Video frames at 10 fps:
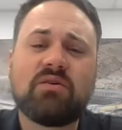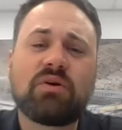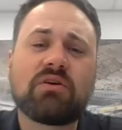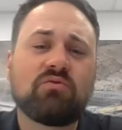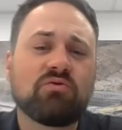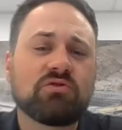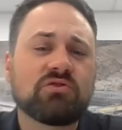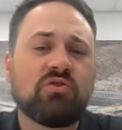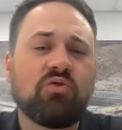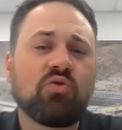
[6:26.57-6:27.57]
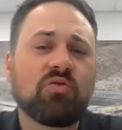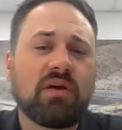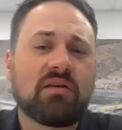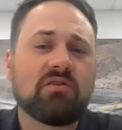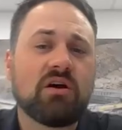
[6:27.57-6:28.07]
We can also
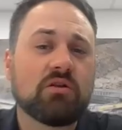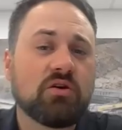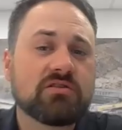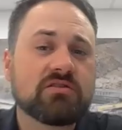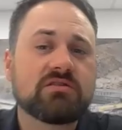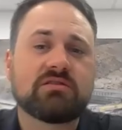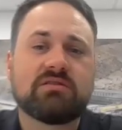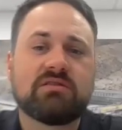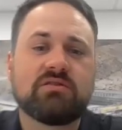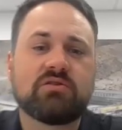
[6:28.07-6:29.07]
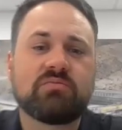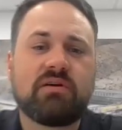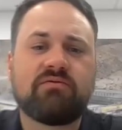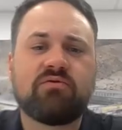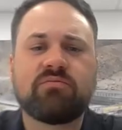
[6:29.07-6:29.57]
automate alerts in those
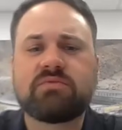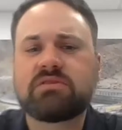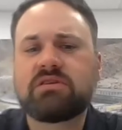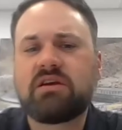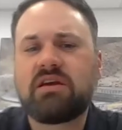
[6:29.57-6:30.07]
platforms